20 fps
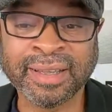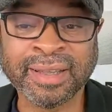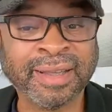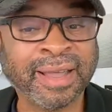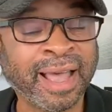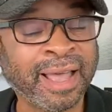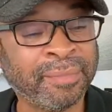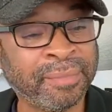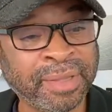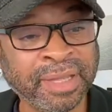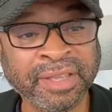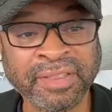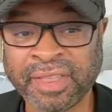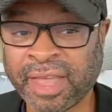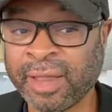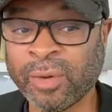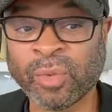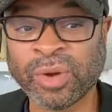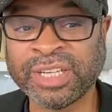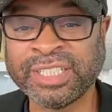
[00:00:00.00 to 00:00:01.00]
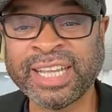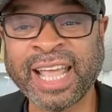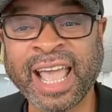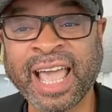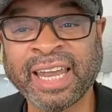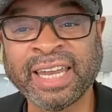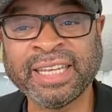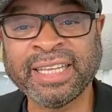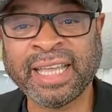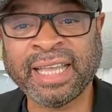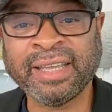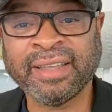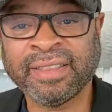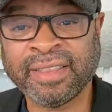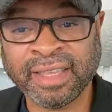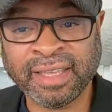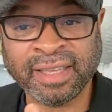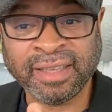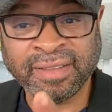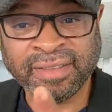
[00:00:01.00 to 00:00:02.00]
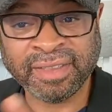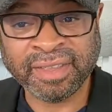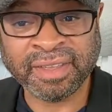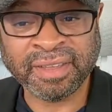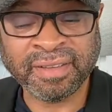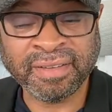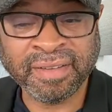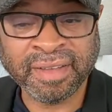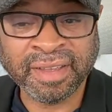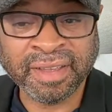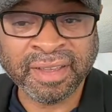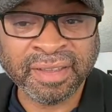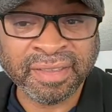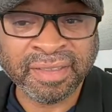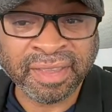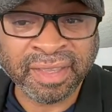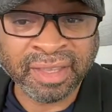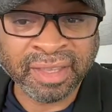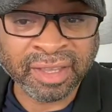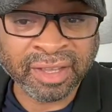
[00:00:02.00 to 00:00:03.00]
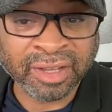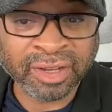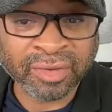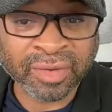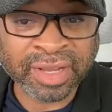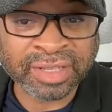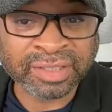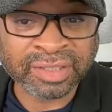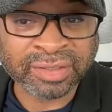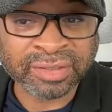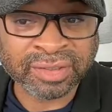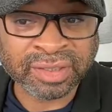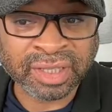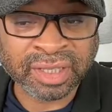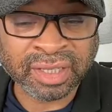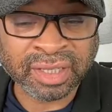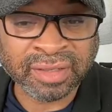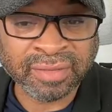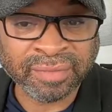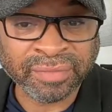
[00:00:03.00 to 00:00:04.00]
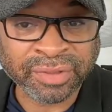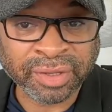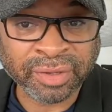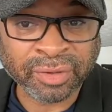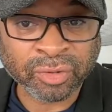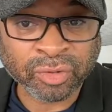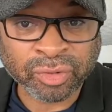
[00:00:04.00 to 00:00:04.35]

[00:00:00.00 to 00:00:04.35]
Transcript: I mean, they retaliate. The aggressors, the